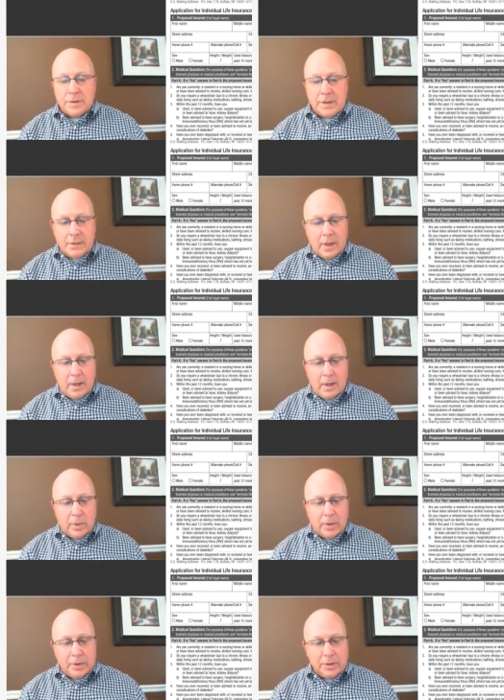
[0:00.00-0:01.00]
to take the
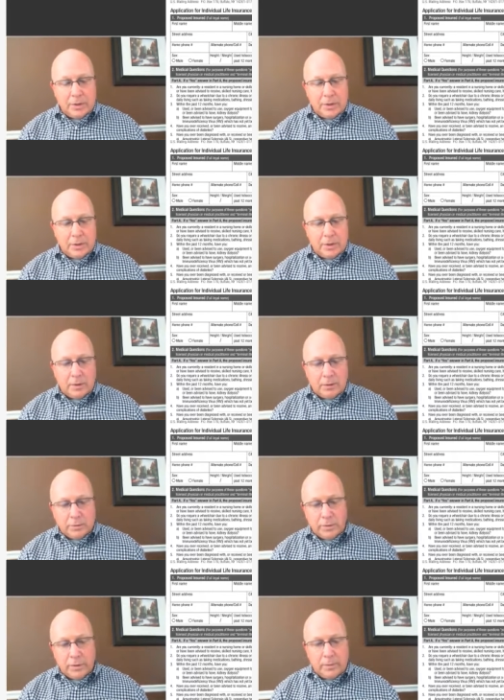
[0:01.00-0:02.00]
application and
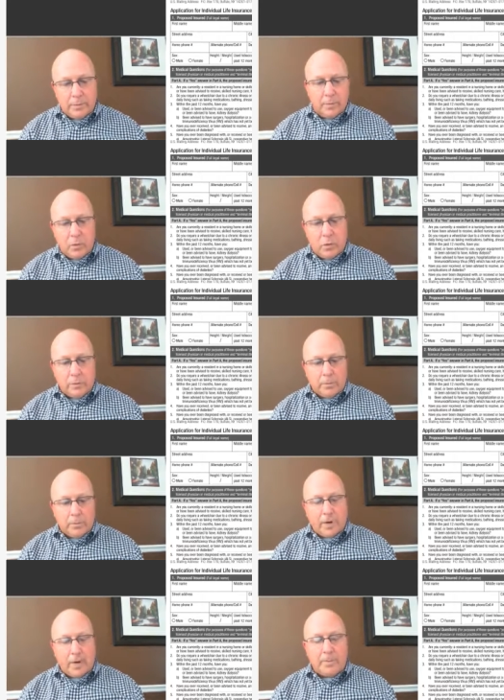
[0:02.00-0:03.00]
really go
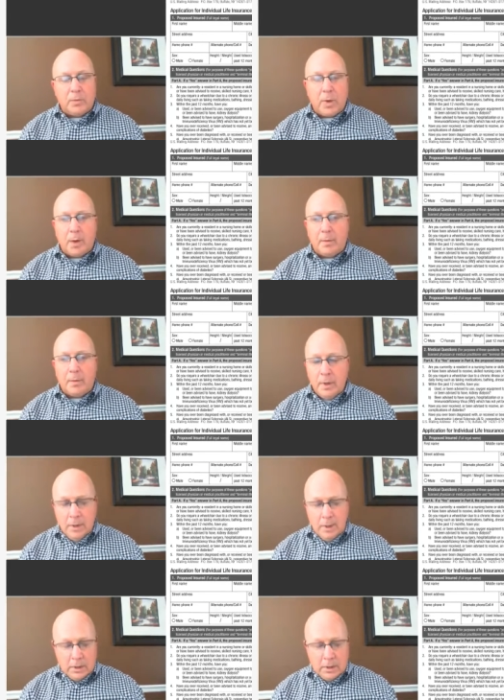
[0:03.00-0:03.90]
from top to bottom,